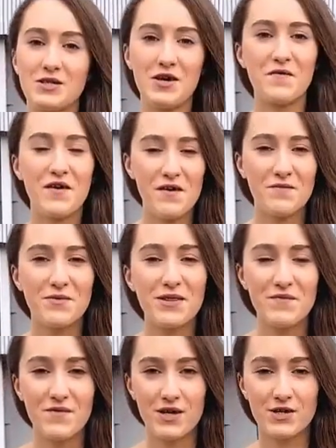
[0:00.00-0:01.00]
So if you have been
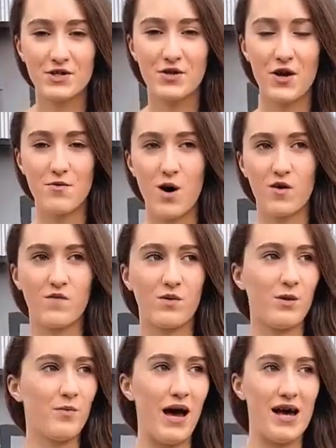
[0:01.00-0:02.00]
living under a rock for
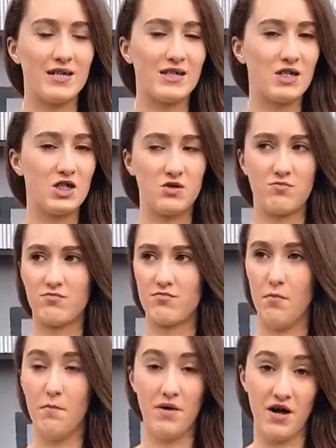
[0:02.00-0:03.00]
the past
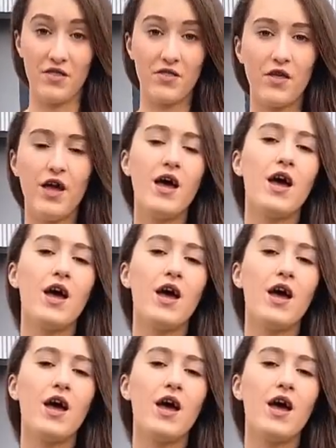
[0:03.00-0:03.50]
month,